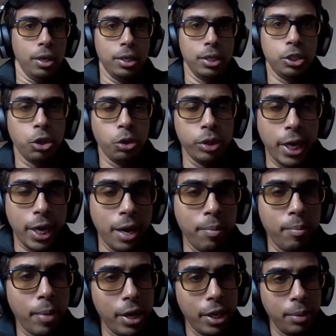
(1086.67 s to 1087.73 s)
So there are
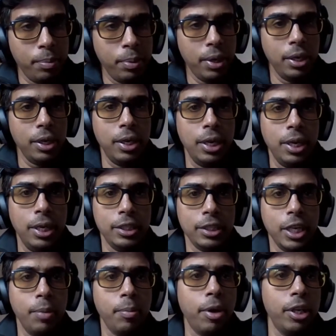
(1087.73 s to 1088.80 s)
multiple
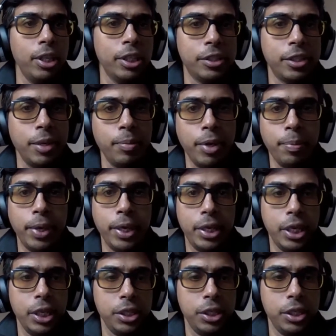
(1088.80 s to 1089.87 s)
Schema Registry
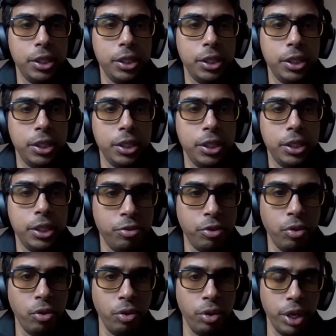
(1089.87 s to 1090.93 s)
implementations available
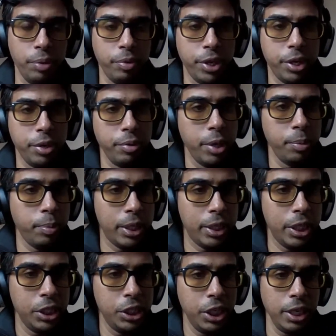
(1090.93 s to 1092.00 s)
for event-driven
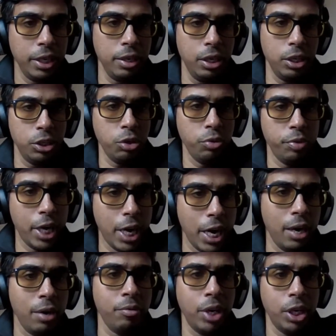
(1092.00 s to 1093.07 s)
messaging. So we
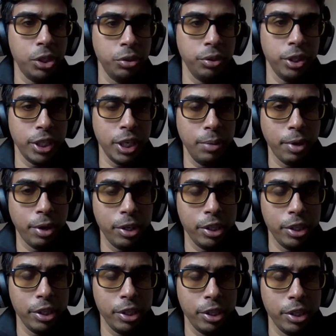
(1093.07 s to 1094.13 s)
have Azure Schema
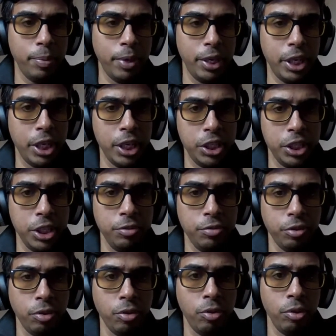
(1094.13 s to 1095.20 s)
Registry implementation
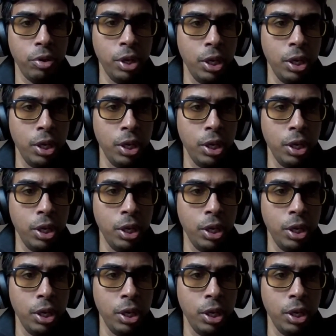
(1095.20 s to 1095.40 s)
for